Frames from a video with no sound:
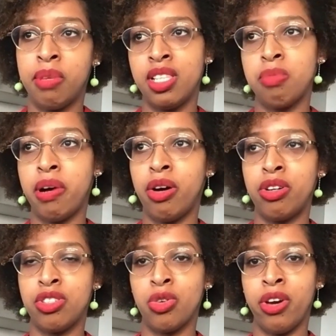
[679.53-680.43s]
means
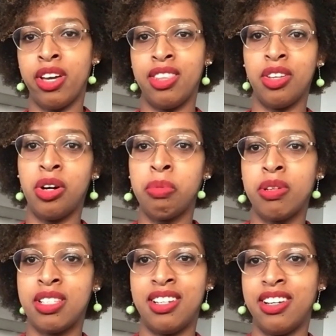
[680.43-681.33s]
power is going in the
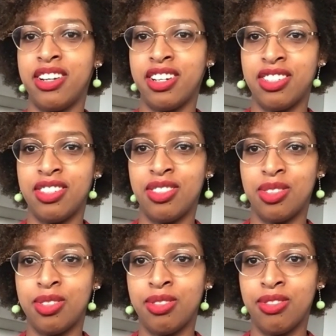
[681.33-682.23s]
opposite direction.
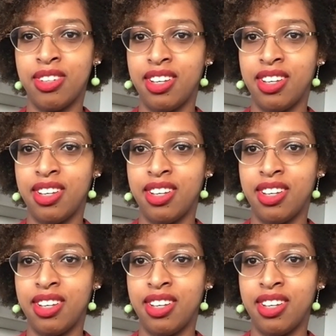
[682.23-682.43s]
So